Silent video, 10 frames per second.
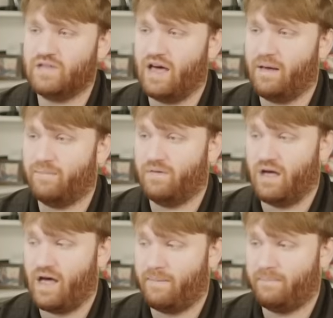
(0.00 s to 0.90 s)
I
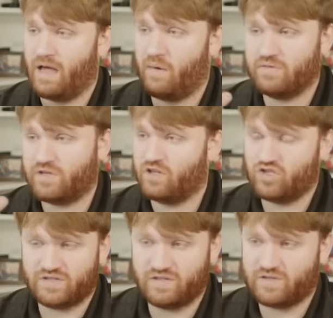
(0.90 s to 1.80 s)
was going to
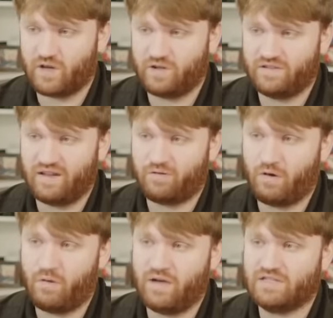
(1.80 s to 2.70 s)
just install Endeavor
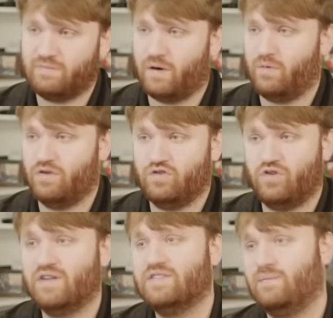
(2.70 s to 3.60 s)
OS, but I wanted to
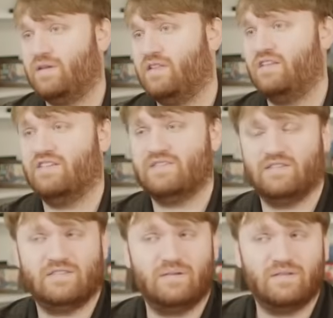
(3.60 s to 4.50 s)
try something that does
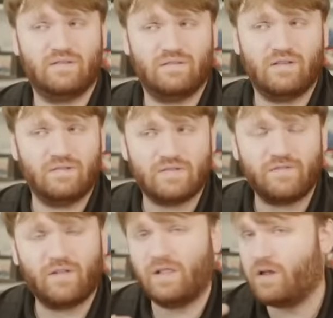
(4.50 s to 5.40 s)
stuff
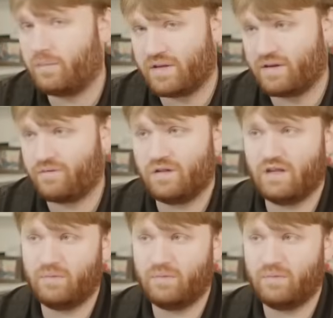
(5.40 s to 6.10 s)
a little bit differently.